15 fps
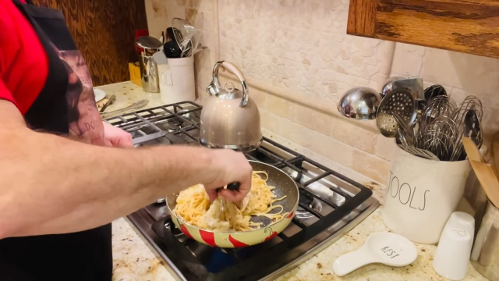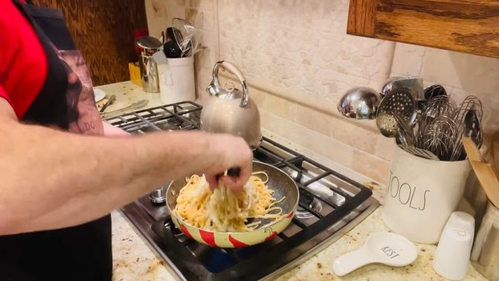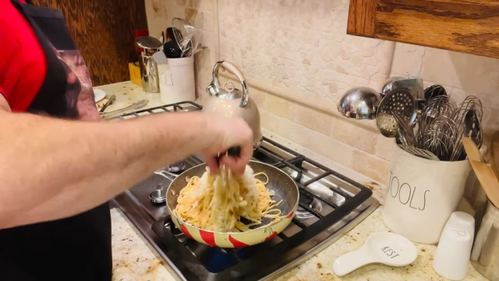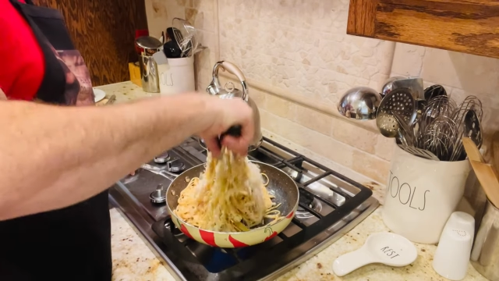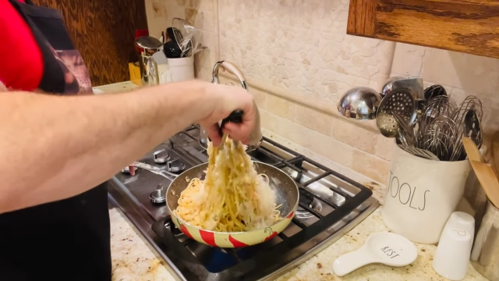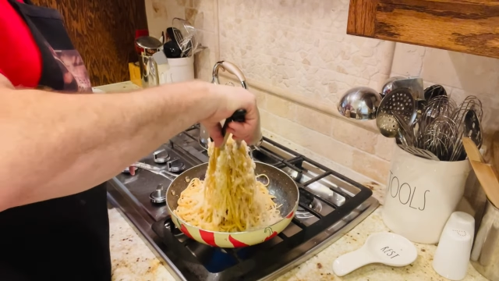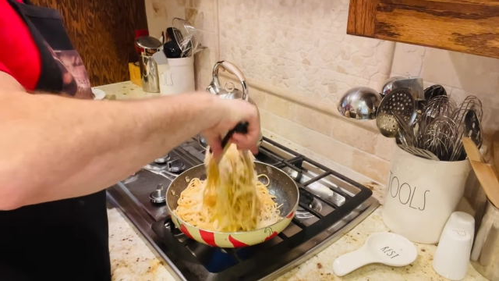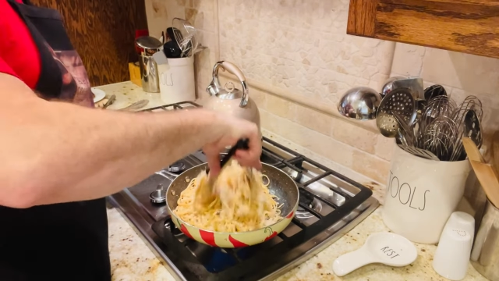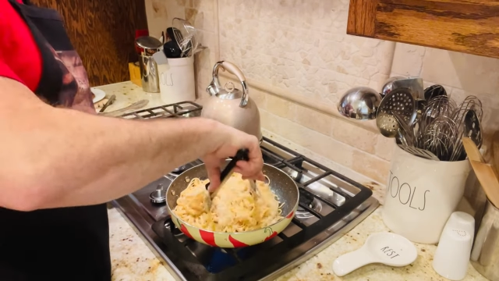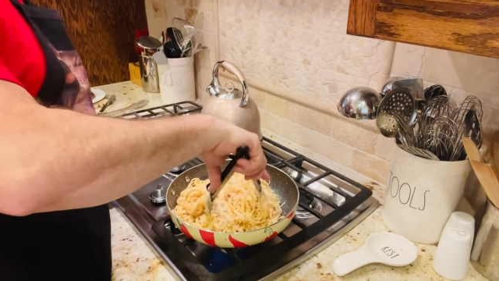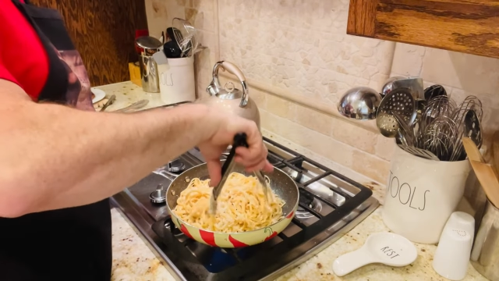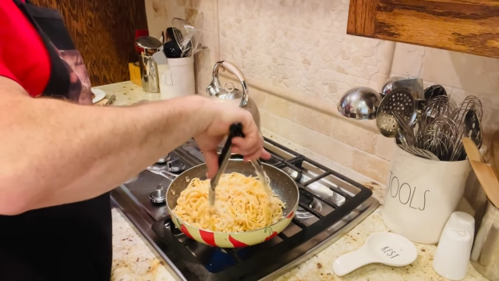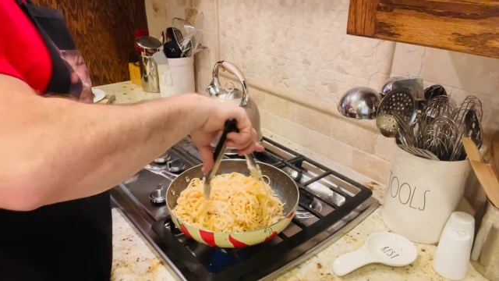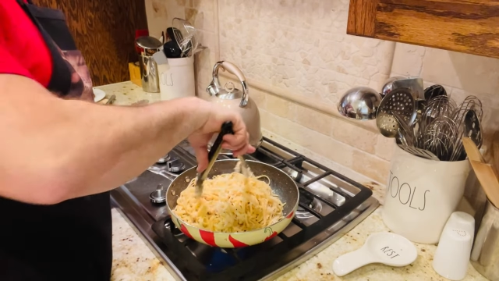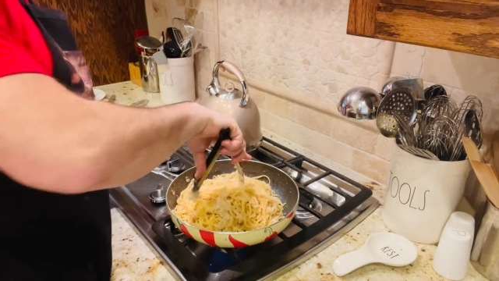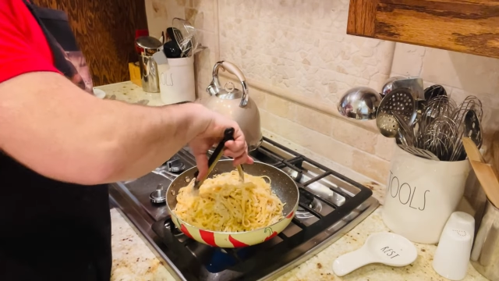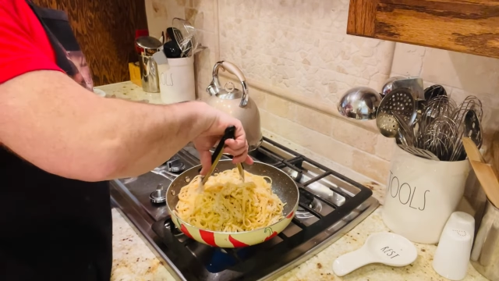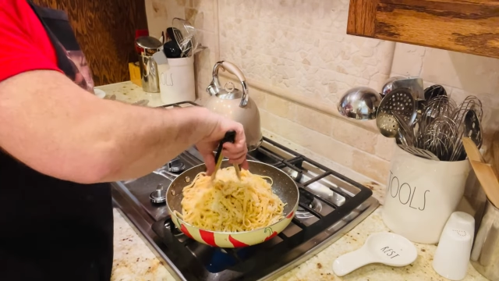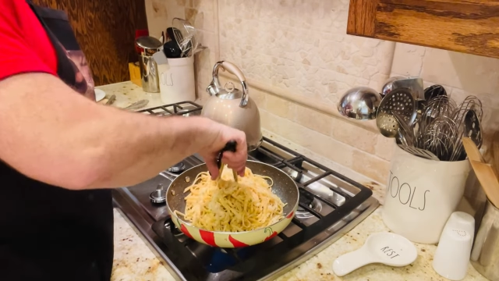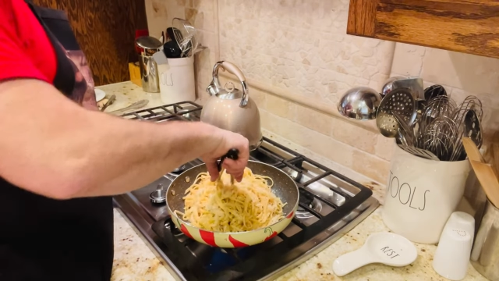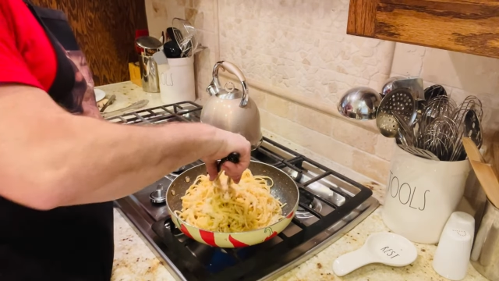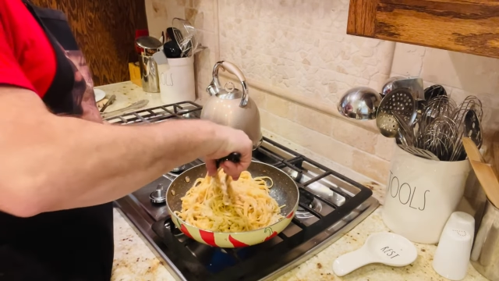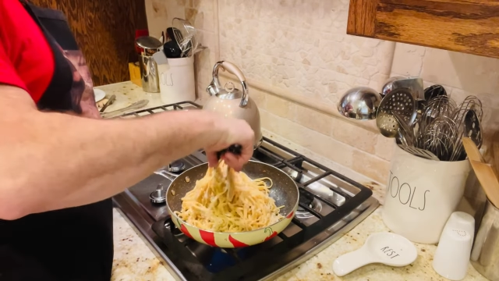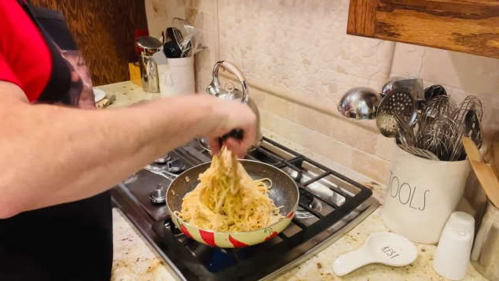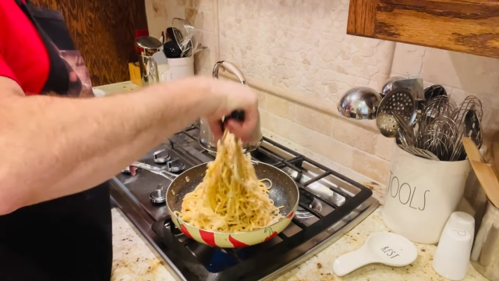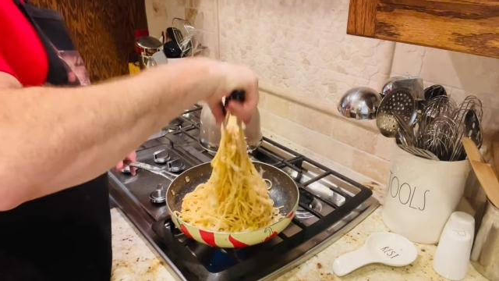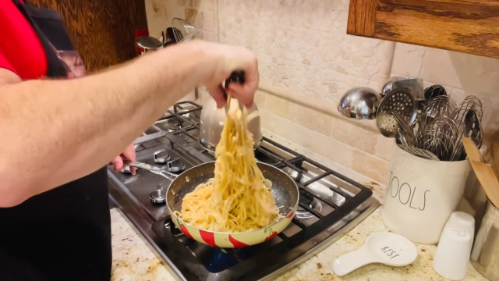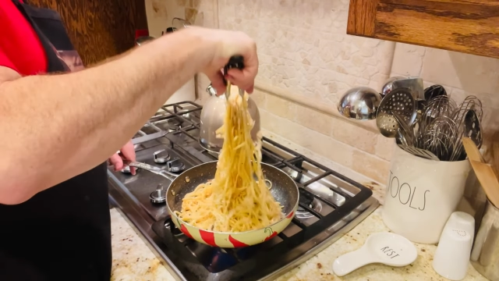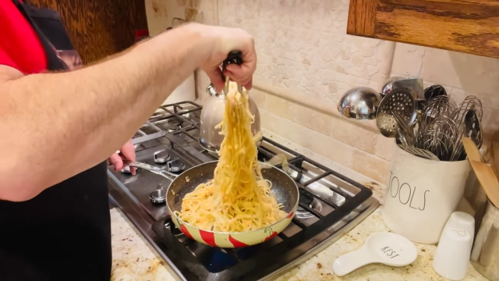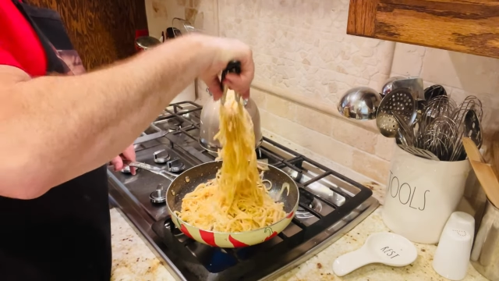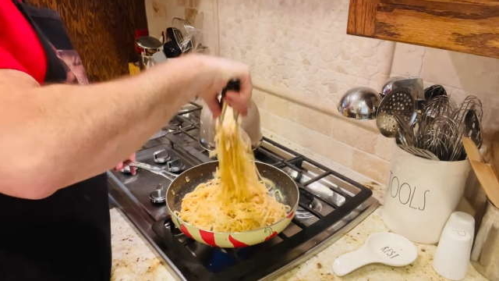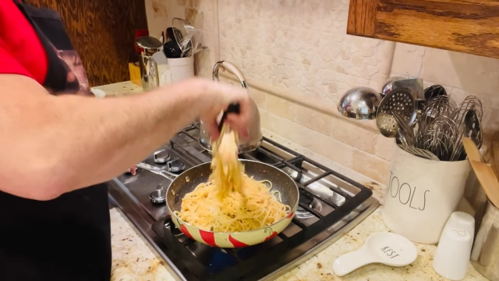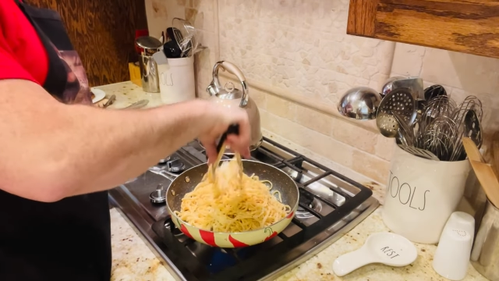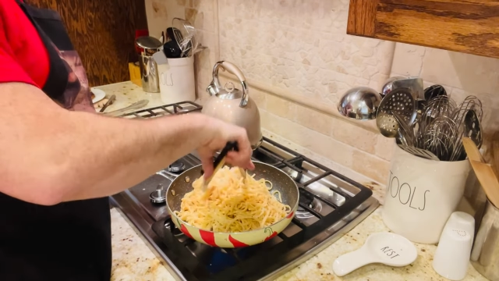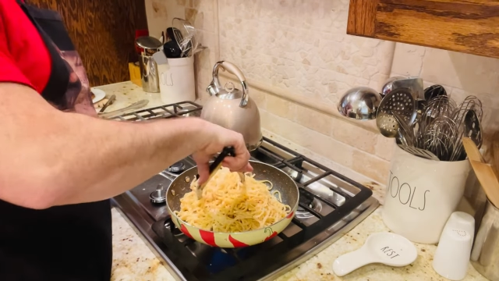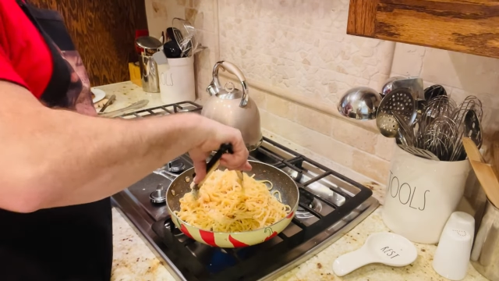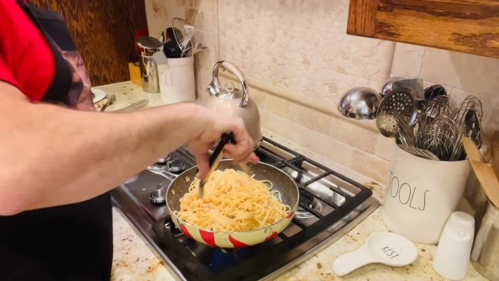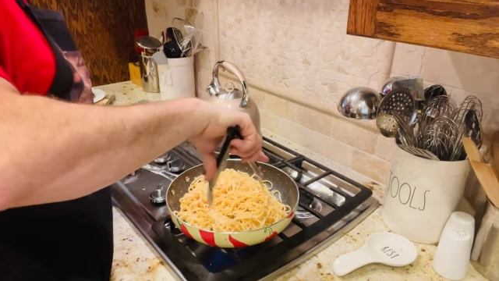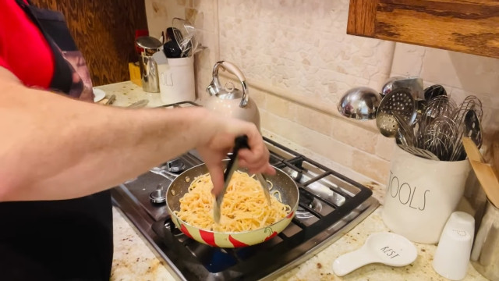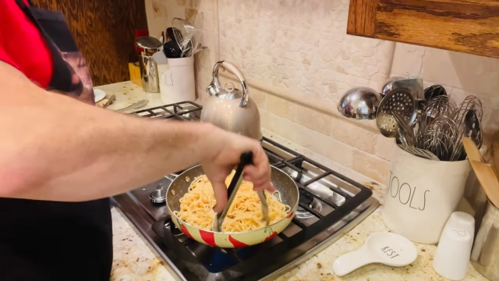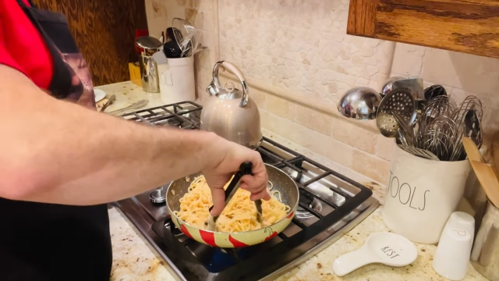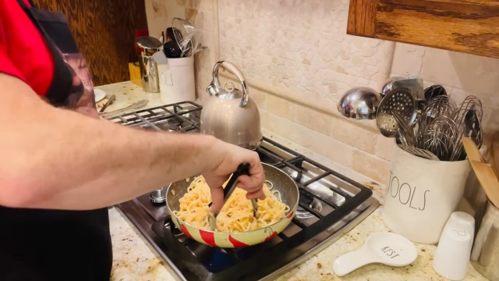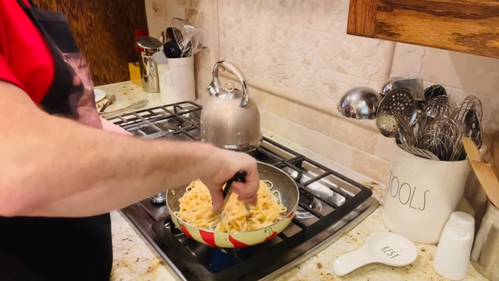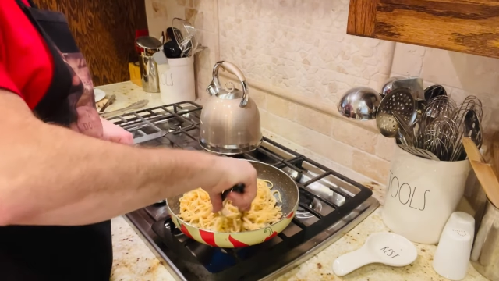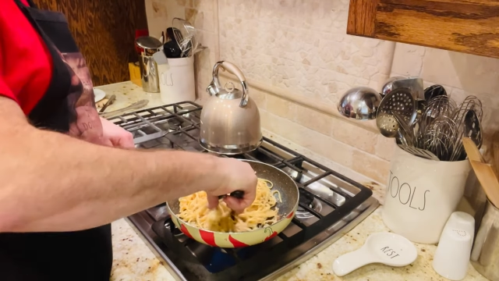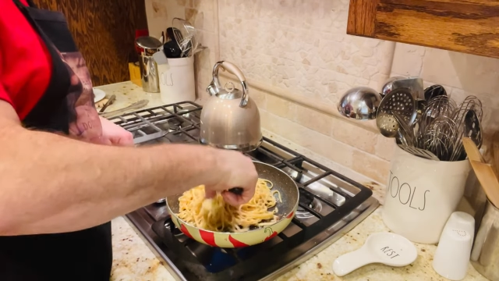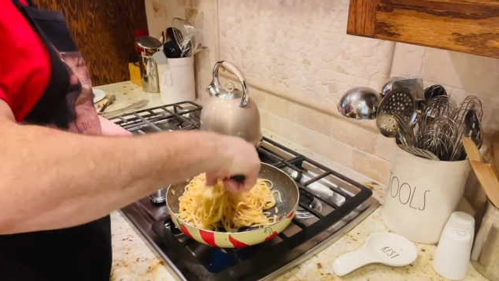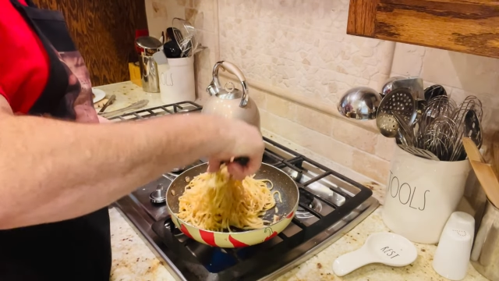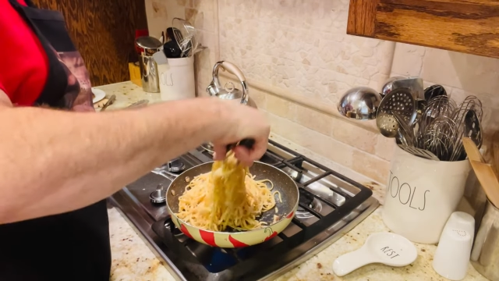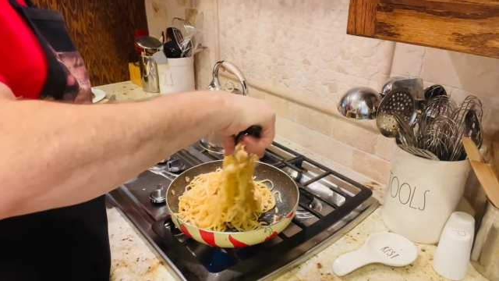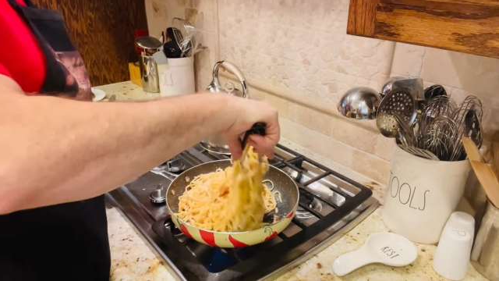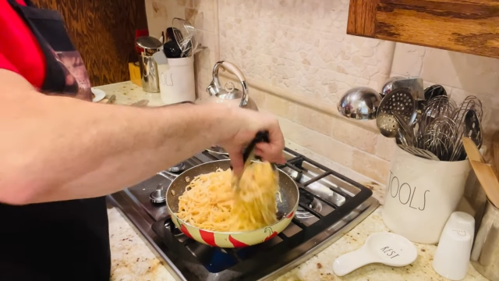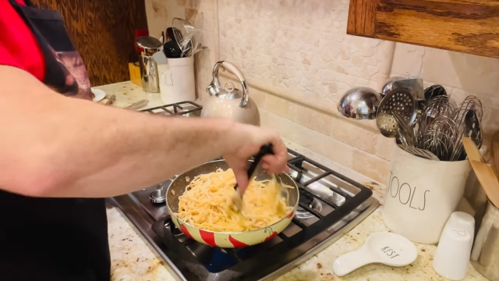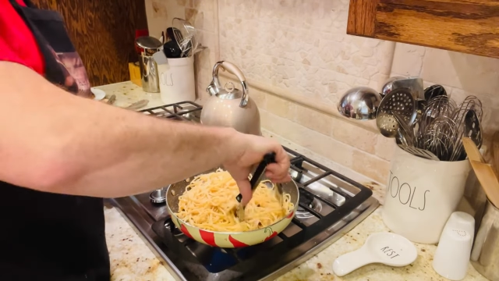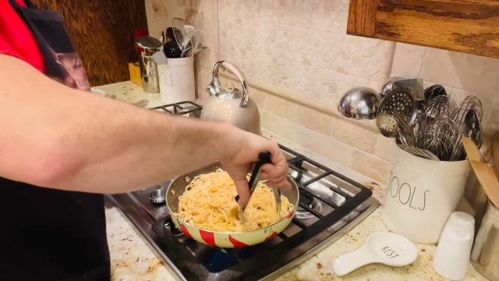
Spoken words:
(no speaker visible)